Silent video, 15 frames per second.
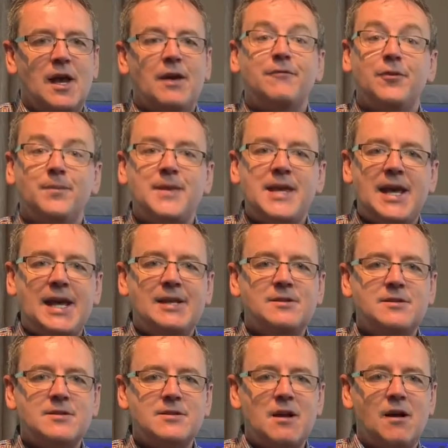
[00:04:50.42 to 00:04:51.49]
from the
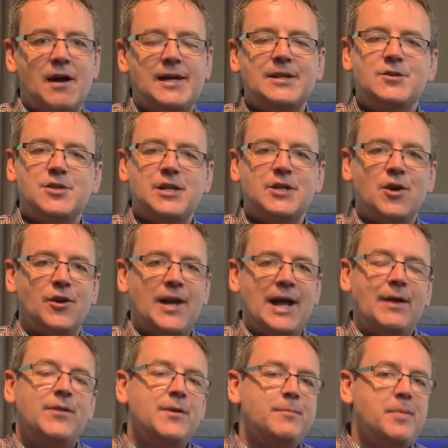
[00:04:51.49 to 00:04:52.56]
inside as she'd gone
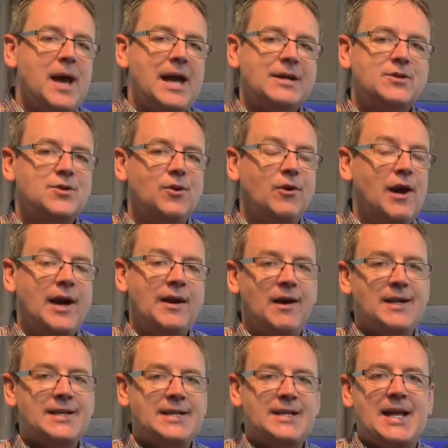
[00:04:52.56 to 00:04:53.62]
out the back door and I
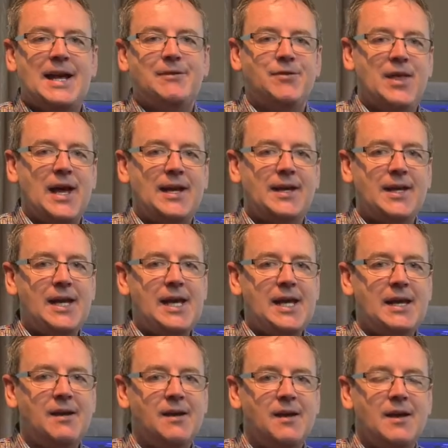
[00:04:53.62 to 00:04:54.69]
didn't have that
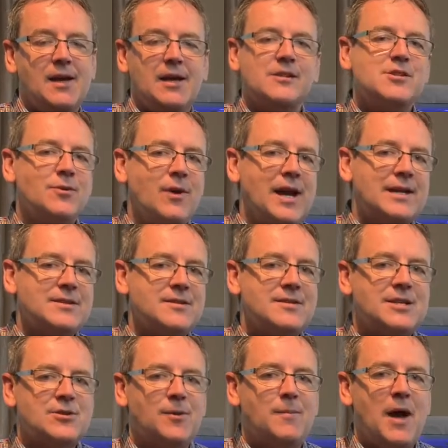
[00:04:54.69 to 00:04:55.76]
key. And so I had to
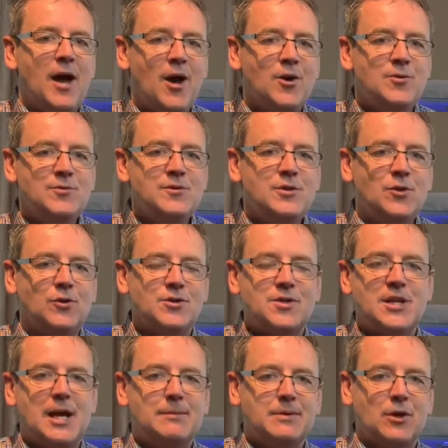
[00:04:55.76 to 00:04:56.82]
sit on my own
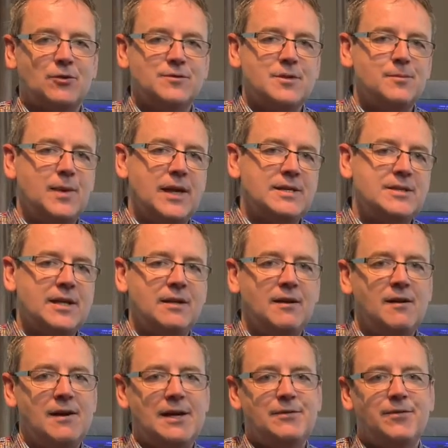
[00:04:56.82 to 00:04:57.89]
doorstep contemplating
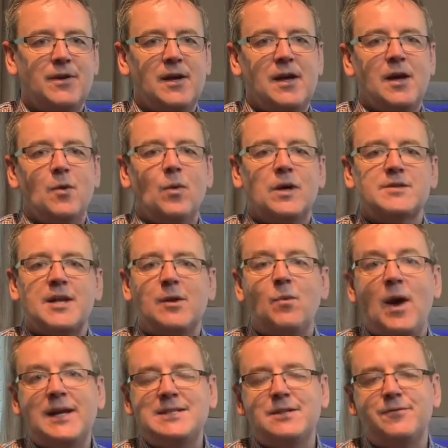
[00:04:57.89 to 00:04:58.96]
life whilst I
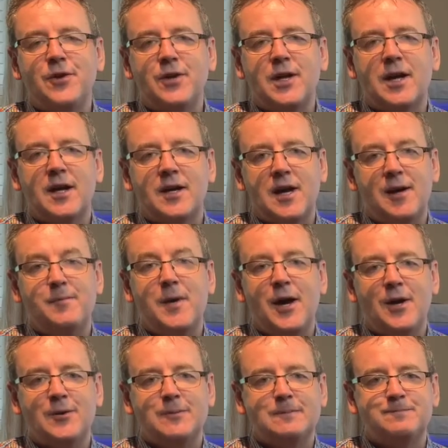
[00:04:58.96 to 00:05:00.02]
waited for her to come
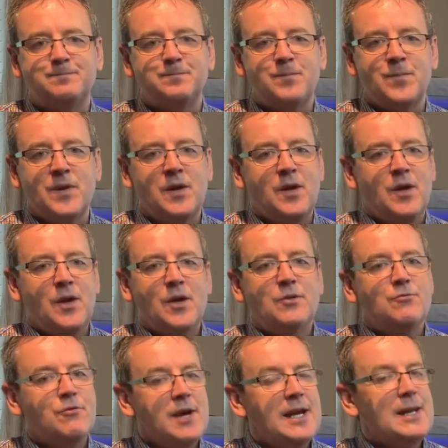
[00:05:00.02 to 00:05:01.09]
home.
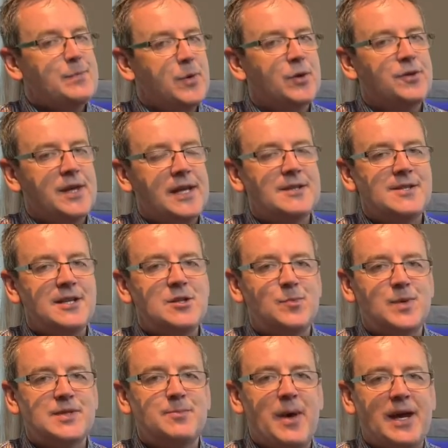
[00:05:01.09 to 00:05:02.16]
really put things into
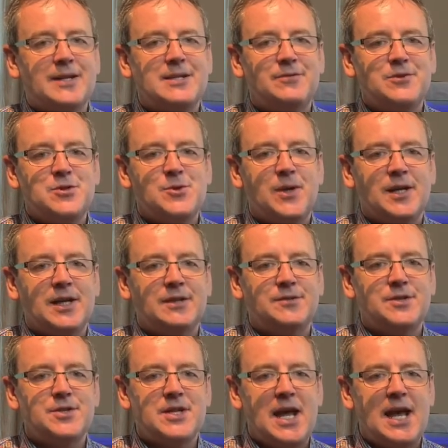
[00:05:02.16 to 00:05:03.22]
perspective, as you can
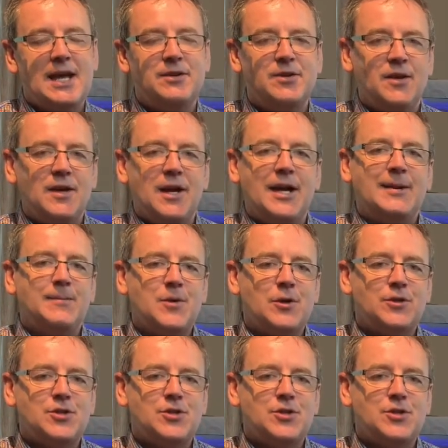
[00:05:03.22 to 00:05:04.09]
understand. And I'm not